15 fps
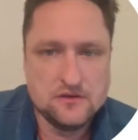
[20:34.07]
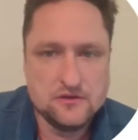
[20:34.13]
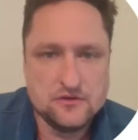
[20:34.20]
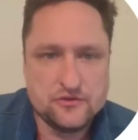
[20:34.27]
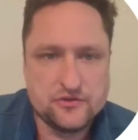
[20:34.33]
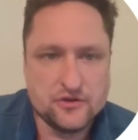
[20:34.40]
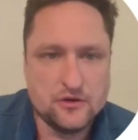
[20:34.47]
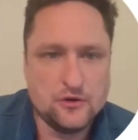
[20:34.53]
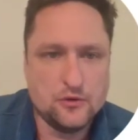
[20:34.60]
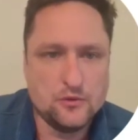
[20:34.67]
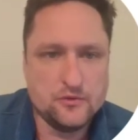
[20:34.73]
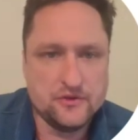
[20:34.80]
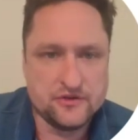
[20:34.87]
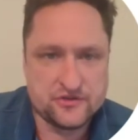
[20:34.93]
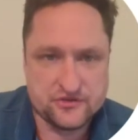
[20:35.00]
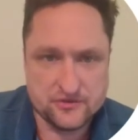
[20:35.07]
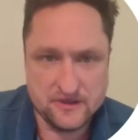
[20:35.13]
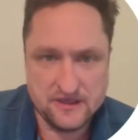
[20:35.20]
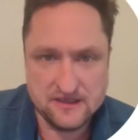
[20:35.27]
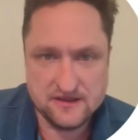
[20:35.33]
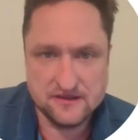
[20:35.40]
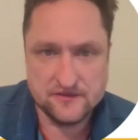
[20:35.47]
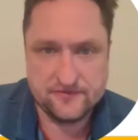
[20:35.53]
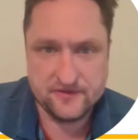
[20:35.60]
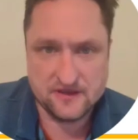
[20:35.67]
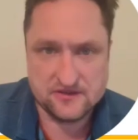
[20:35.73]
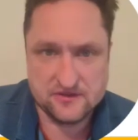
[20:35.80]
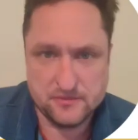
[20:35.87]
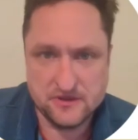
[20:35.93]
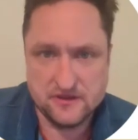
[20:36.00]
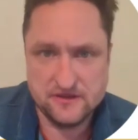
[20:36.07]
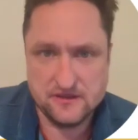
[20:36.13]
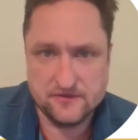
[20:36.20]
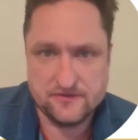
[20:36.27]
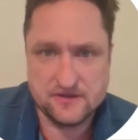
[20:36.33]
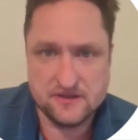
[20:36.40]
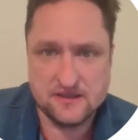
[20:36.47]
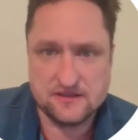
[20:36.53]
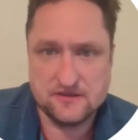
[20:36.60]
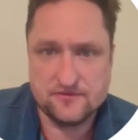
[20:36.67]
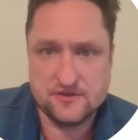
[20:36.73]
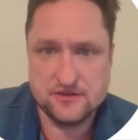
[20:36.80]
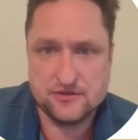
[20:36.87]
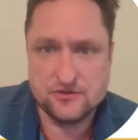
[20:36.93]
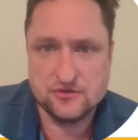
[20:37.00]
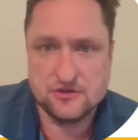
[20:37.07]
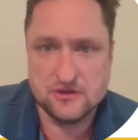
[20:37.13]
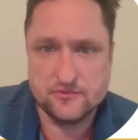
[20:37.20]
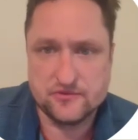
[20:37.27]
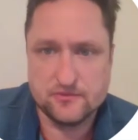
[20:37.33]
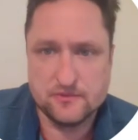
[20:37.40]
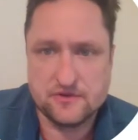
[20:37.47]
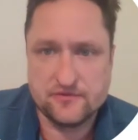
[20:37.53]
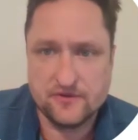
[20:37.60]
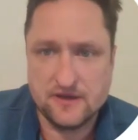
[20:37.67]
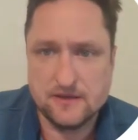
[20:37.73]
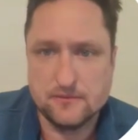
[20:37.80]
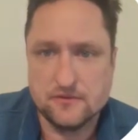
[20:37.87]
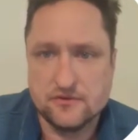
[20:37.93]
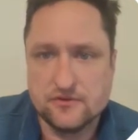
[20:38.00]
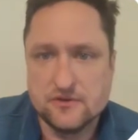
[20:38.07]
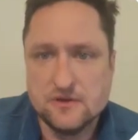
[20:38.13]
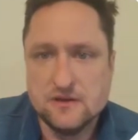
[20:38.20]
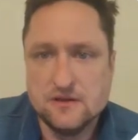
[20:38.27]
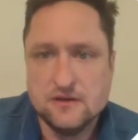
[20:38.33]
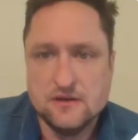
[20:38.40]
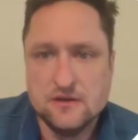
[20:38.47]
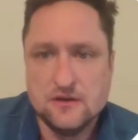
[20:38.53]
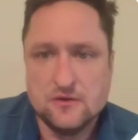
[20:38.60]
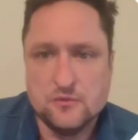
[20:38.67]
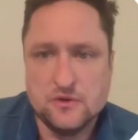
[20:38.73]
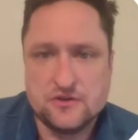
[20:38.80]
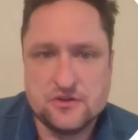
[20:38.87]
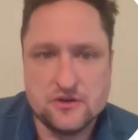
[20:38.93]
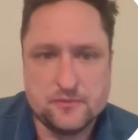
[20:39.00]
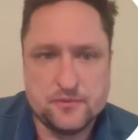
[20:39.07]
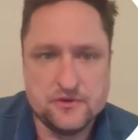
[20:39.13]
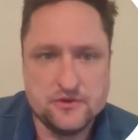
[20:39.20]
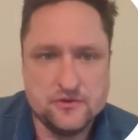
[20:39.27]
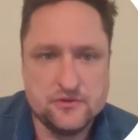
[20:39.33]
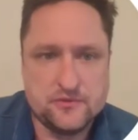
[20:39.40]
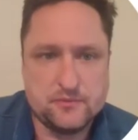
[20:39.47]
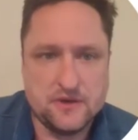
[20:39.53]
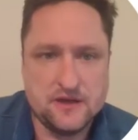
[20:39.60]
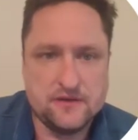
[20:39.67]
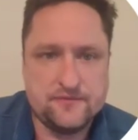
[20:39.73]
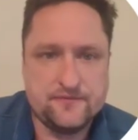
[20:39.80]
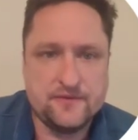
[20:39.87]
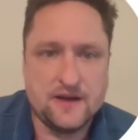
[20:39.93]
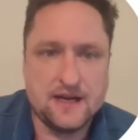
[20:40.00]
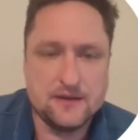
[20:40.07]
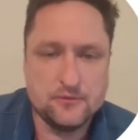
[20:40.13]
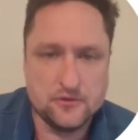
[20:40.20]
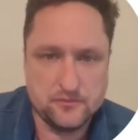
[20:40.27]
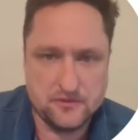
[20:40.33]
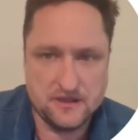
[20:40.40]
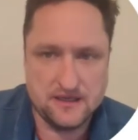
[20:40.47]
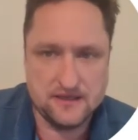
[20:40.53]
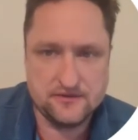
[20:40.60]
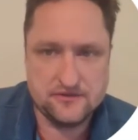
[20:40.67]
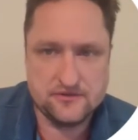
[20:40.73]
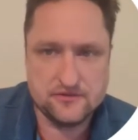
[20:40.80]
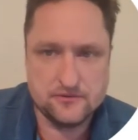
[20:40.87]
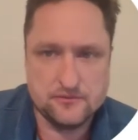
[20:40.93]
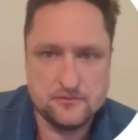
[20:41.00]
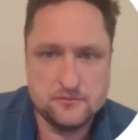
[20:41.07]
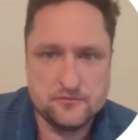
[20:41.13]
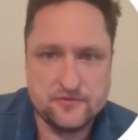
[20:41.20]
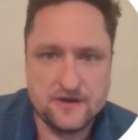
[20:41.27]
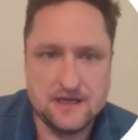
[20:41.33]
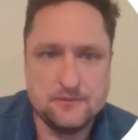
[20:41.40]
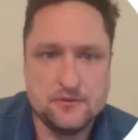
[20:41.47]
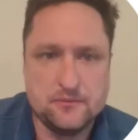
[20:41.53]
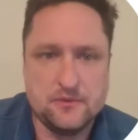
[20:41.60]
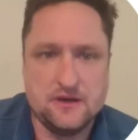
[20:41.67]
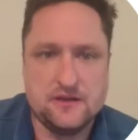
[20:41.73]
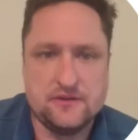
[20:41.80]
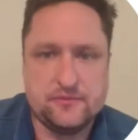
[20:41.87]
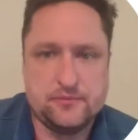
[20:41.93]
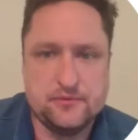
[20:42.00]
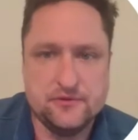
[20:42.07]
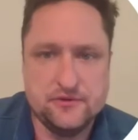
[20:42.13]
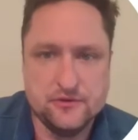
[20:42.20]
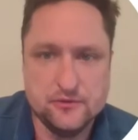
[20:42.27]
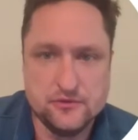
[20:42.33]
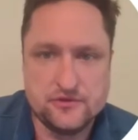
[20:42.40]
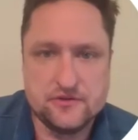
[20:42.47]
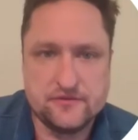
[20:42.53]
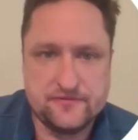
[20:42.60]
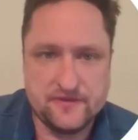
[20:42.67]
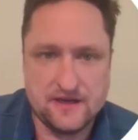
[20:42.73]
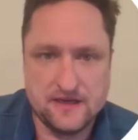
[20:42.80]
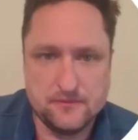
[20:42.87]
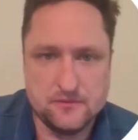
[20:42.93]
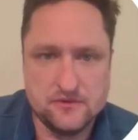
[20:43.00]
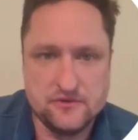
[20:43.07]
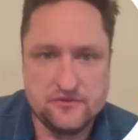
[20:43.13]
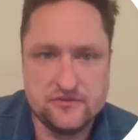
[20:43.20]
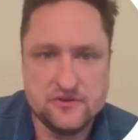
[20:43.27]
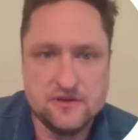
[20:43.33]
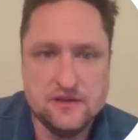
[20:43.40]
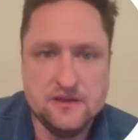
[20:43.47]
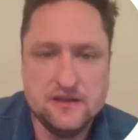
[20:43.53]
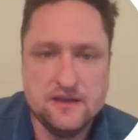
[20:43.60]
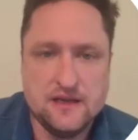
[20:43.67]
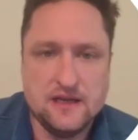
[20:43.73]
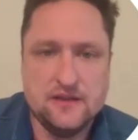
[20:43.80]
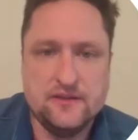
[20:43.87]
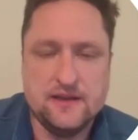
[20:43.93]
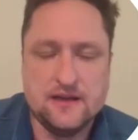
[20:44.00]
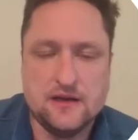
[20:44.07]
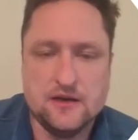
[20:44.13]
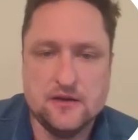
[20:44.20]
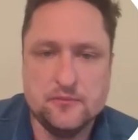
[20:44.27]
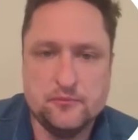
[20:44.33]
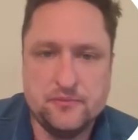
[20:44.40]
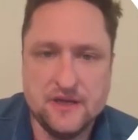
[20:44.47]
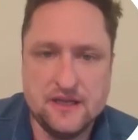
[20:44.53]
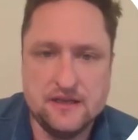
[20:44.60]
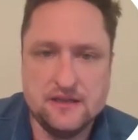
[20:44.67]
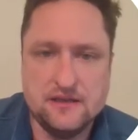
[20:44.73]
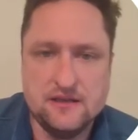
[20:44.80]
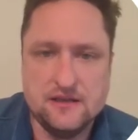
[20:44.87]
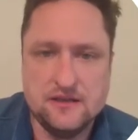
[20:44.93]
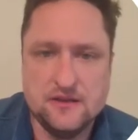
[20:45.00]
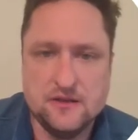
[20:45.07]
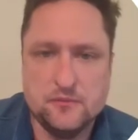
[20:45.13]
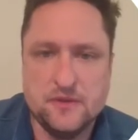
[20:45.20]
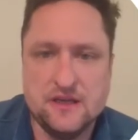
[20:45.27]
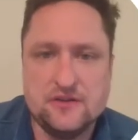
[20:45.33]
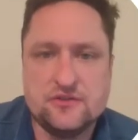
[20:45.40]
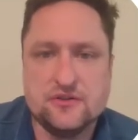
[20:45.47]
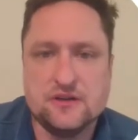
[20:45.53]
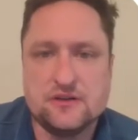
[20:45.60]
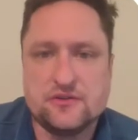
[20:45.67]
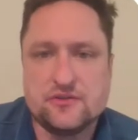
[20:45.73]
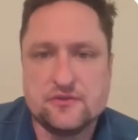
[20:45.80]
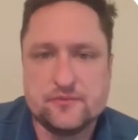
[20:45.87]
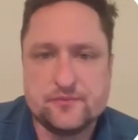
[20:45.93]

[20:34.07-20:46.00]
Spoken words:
So the strength and the flexibility of connective tissue comes from its fibers, which are produced by fibroblasts. So fibroblasts produce fibers, and they are embedded in the matrix.